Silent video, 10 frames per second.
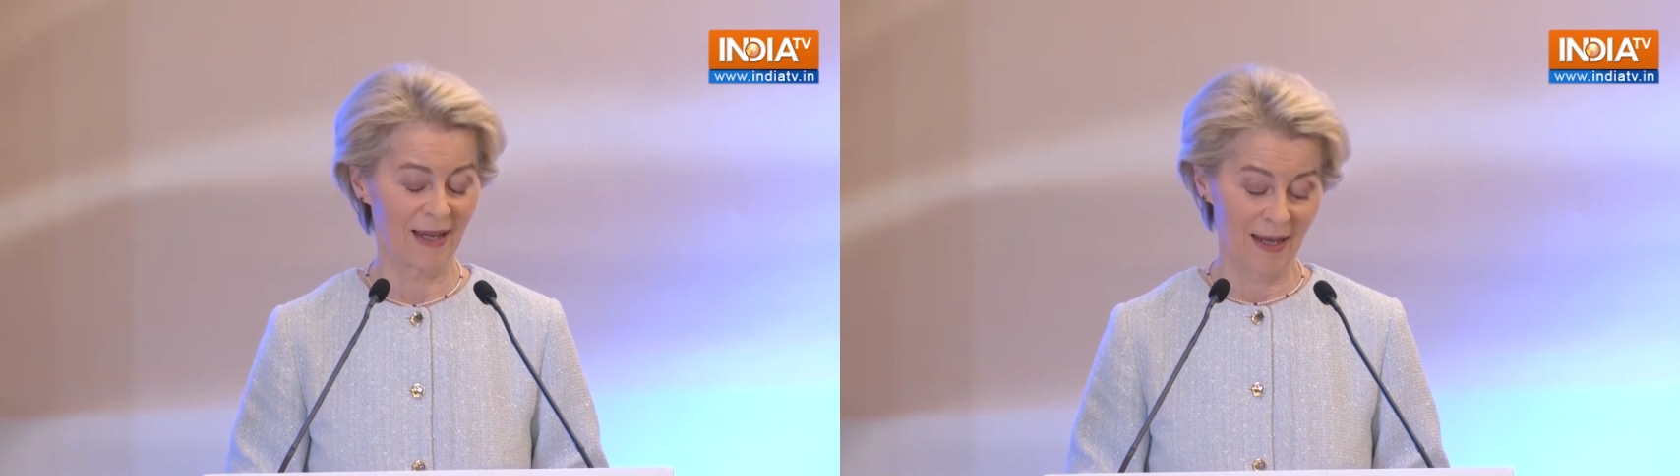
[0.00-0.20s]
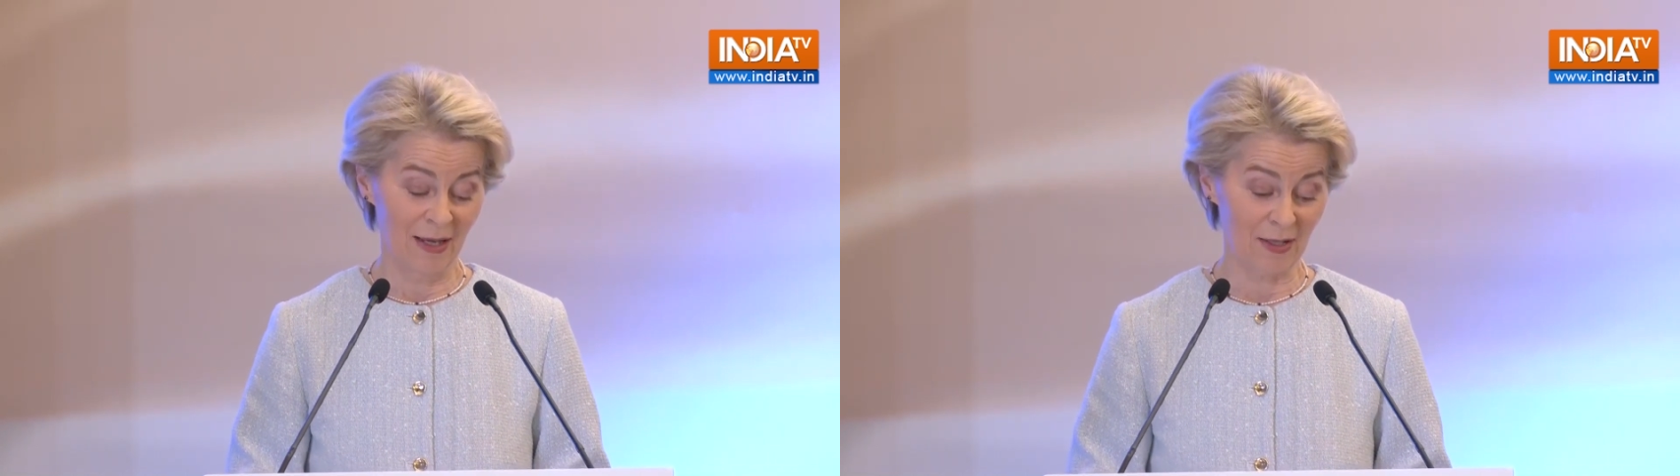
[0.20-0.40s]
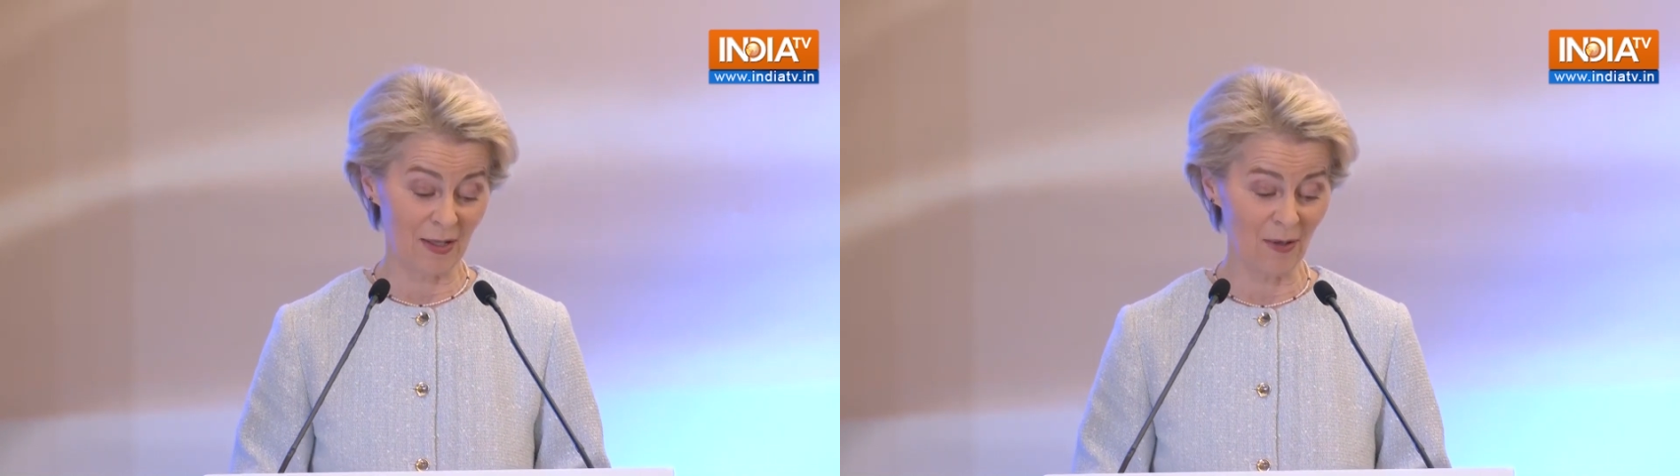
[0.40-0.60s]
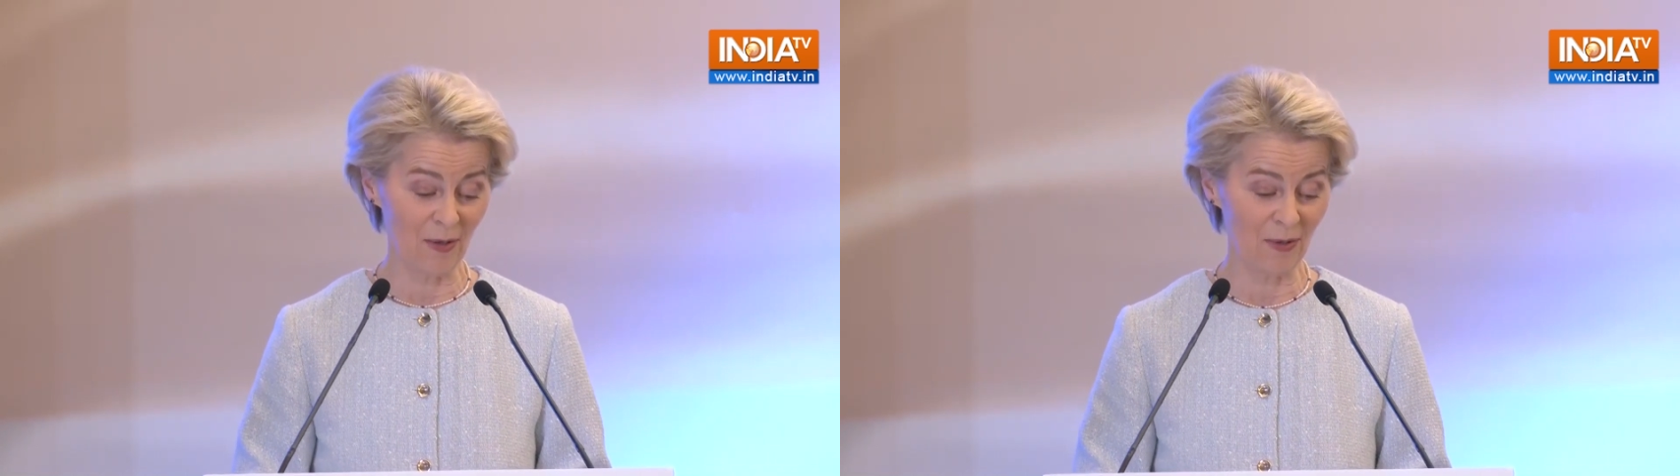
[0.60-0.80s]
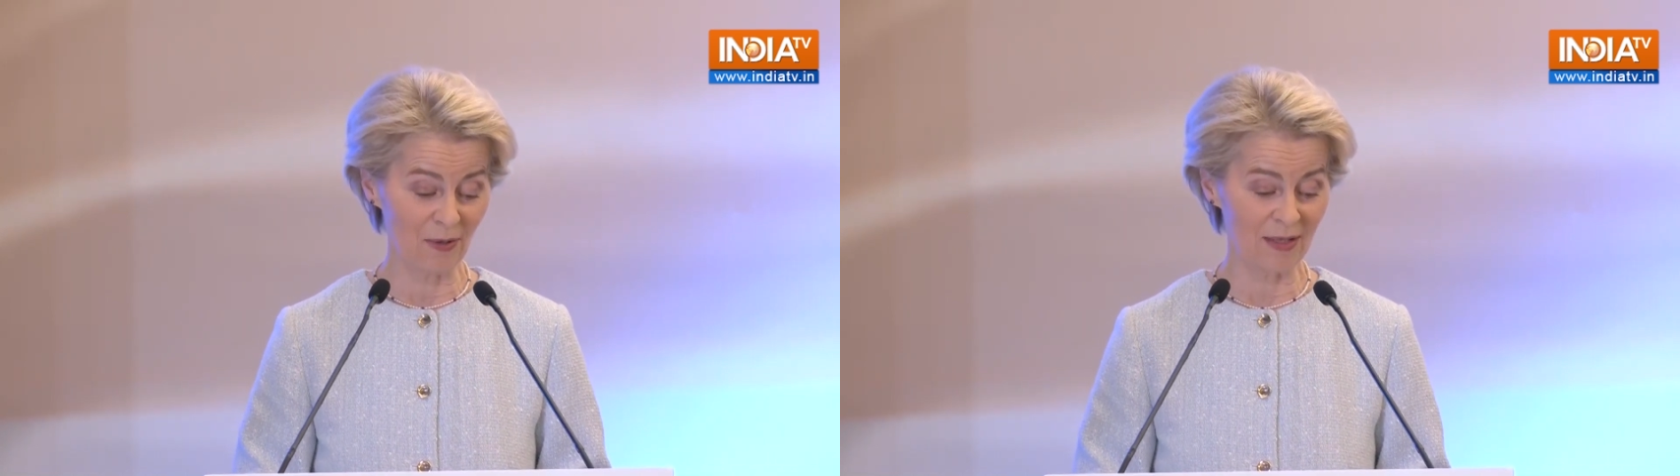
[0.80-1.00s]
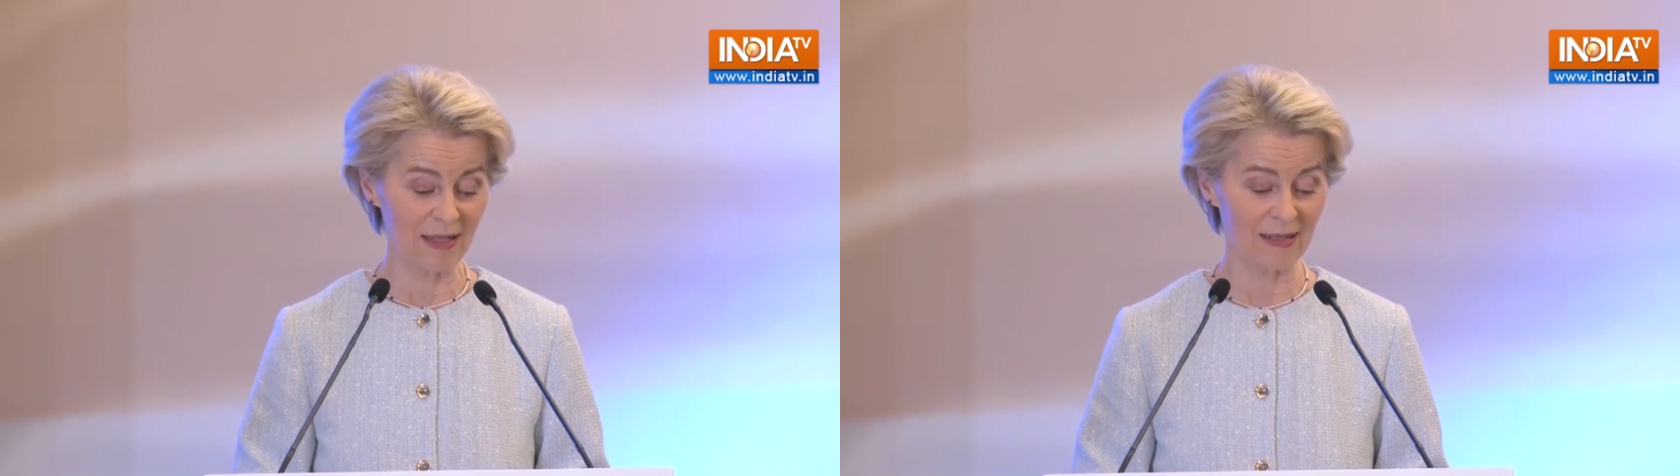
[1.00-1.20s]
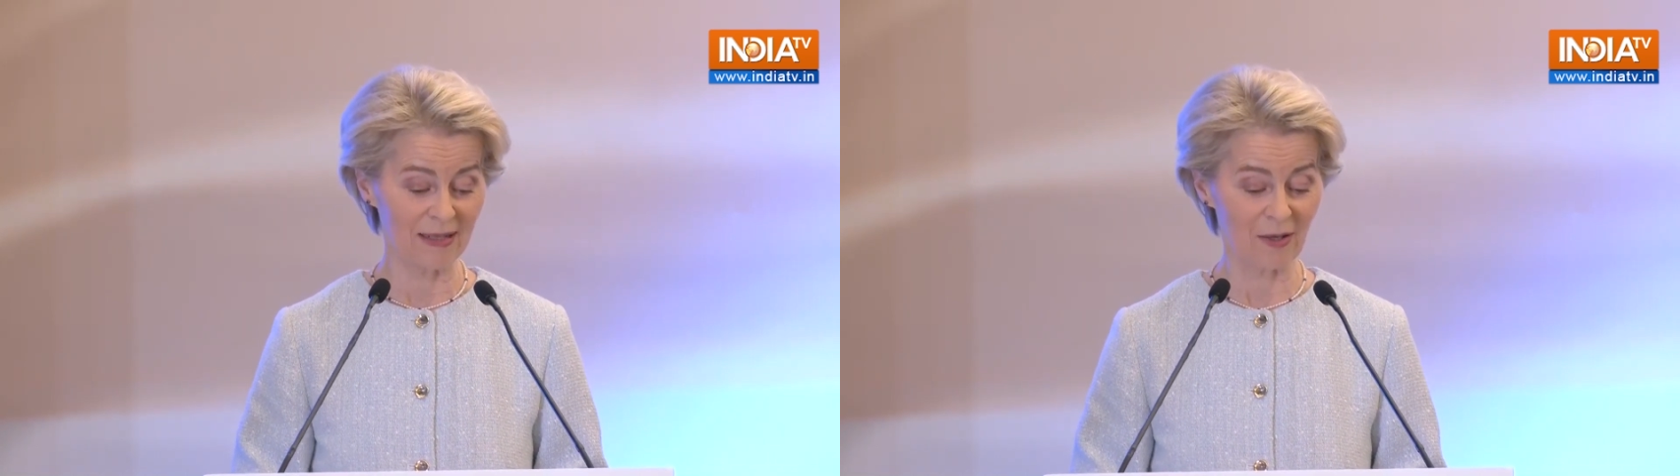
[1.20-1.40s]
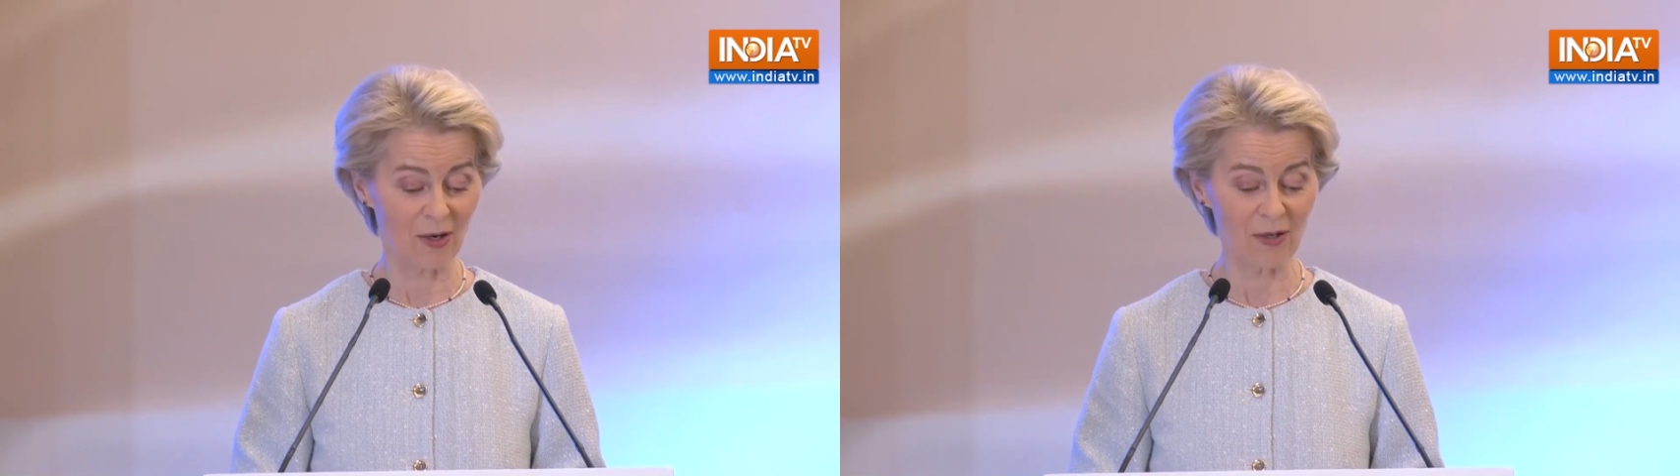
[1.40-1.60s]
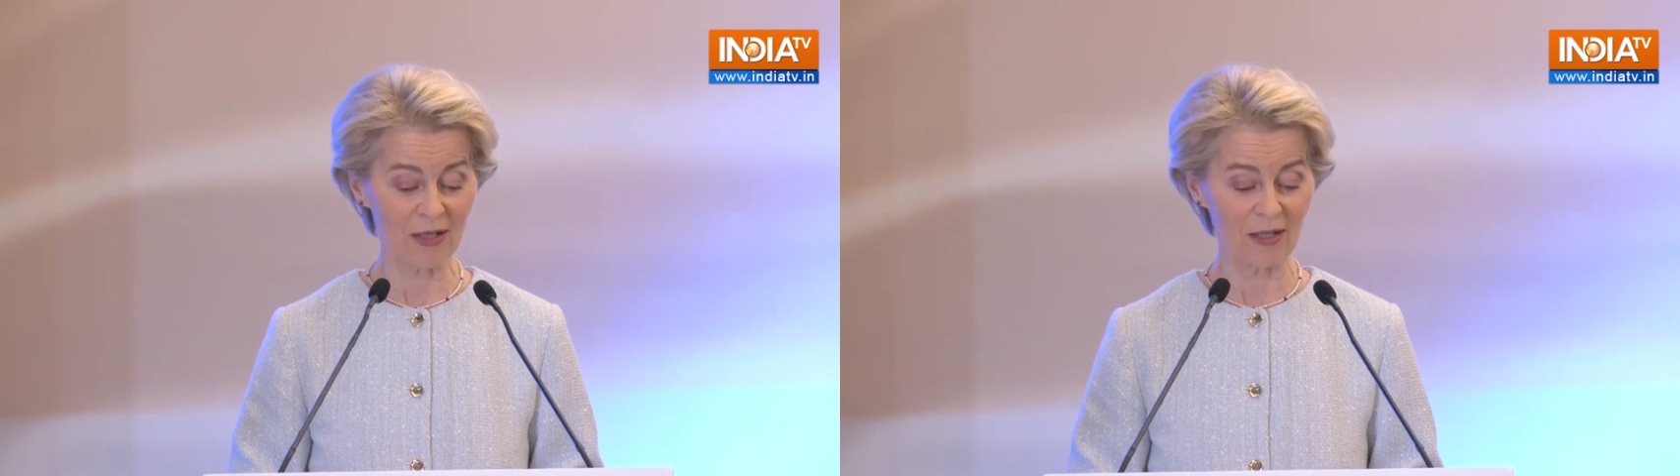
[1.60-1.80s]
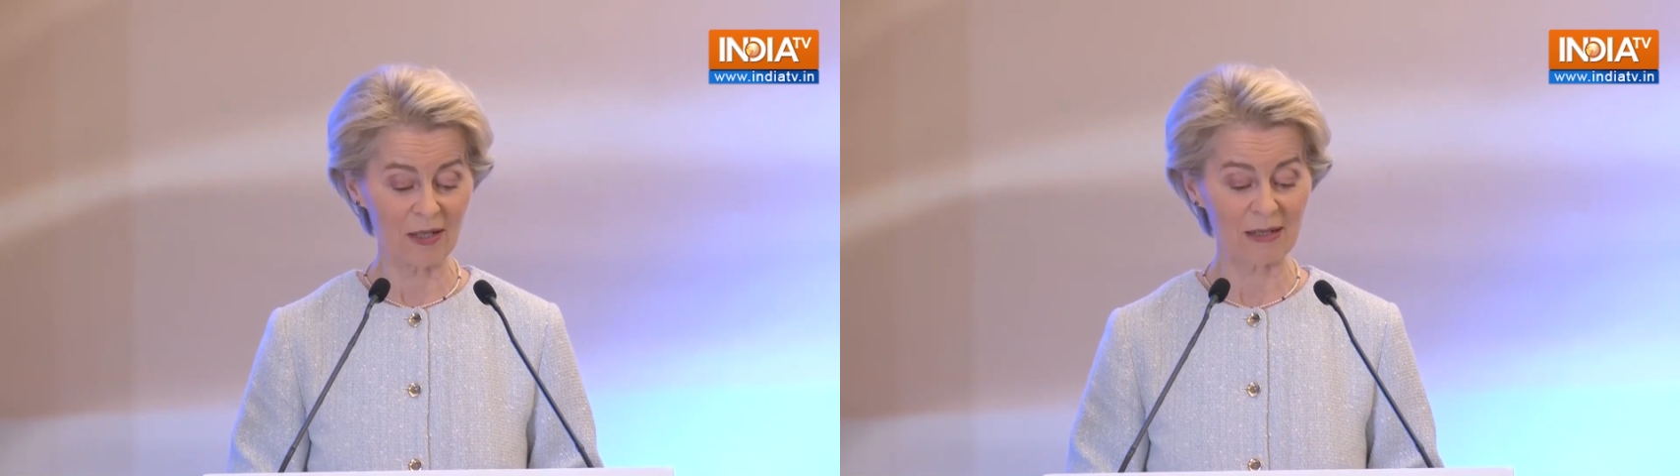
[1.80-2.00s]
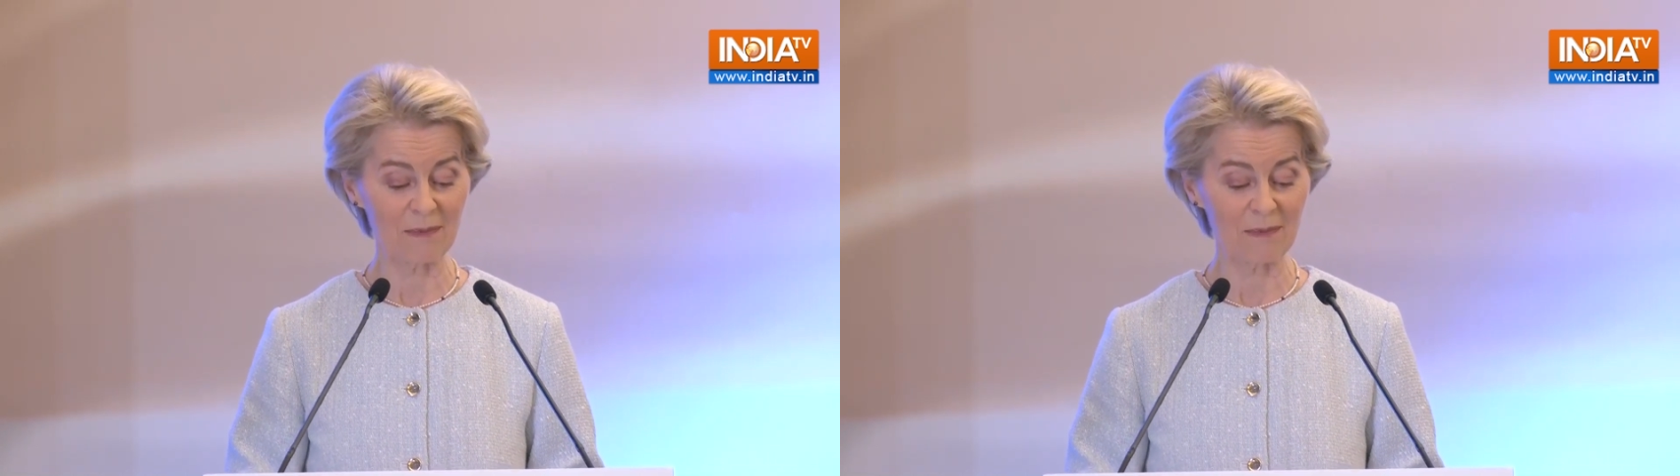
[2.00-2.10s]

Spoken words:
So this corridor is